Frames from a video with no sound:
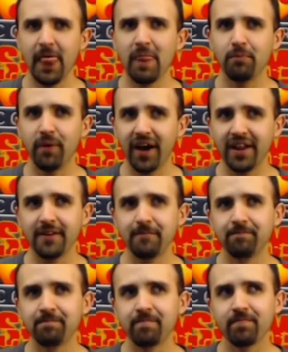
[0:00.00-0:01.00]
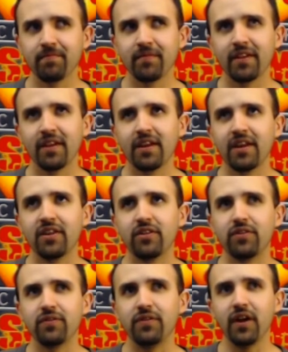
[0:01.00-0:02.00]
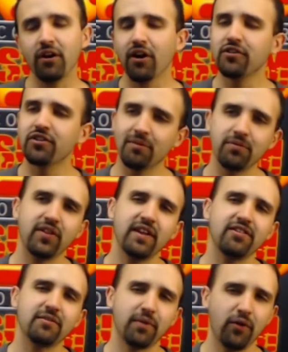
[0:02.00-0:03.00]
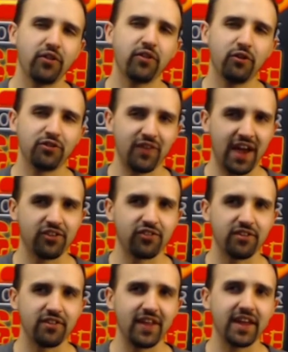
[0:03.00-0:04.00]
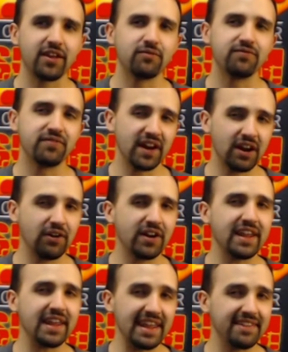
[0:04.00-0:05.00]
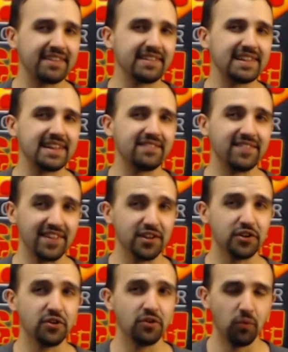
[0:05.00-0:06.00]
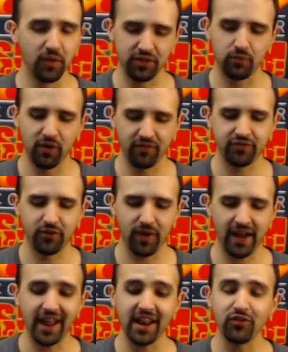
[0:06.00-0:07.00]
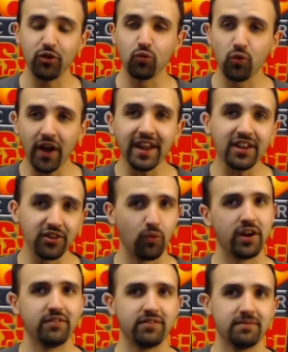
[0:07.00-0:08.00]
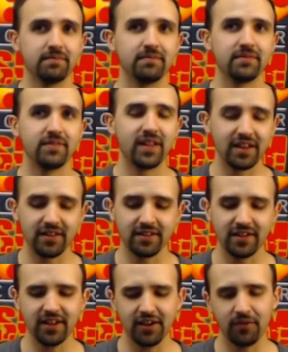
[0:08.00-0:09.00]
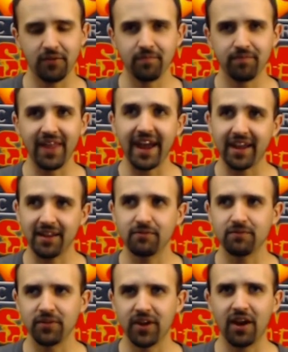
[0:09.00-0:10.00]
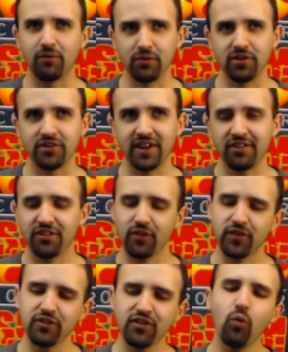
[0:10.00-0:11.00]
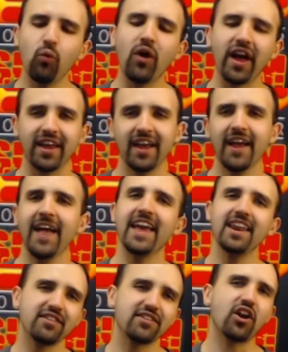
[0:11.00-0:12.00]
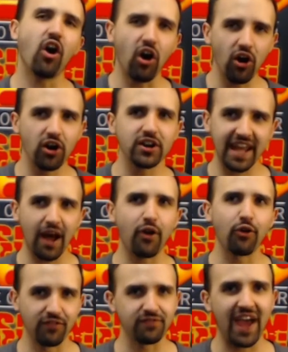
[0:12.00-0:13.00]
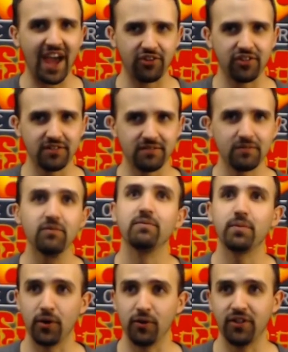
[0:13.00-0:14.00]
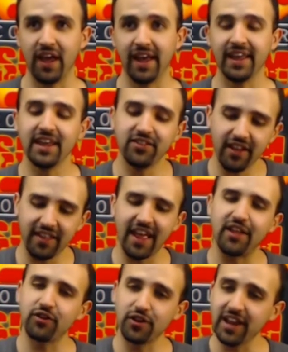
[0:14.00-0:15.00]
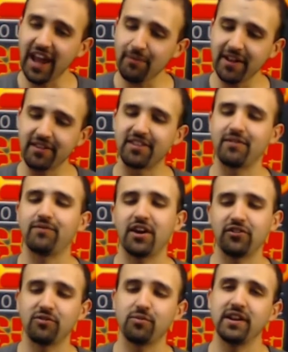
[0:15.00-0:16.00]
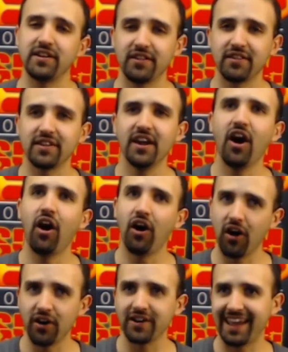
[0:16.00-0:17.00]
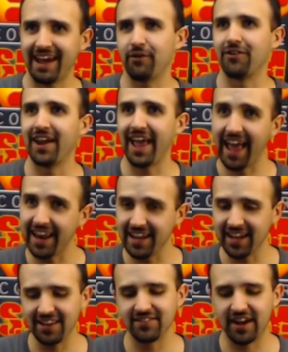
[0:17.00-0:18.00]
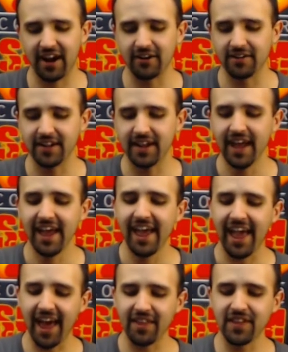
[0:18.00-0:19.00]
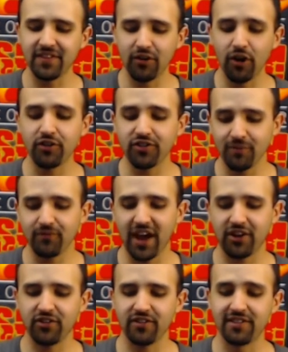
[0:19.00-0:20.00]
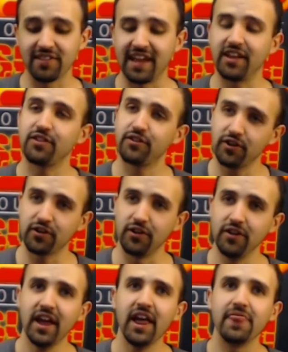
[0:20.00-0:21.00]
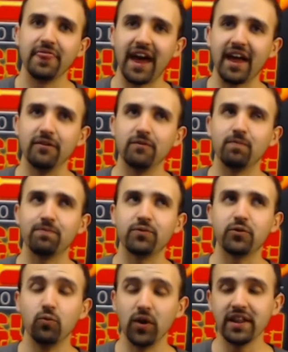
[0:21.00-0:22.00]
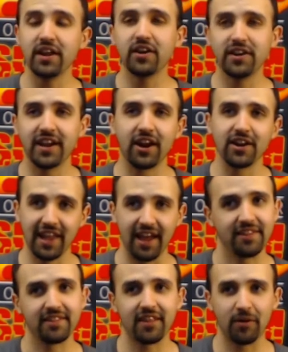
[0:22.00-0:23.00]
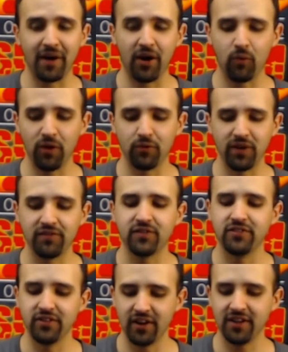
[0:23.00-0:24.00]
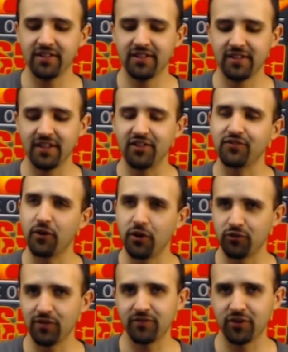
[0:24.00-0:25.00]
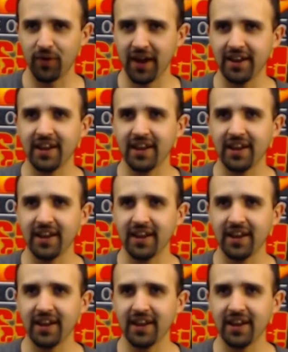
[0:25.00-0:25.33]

But there are some things in both of those factions that can very easily deal with rough terrain, and if you run into one of them, then, you know, that can kind of ruin your day. So there's no, like, he doesn't hard counter a faction per se. He has good game against some factions, but he doesn't hard counter any entirely. And then there are some factions like Circle that really could care less about what Rift does as far as rough terrain.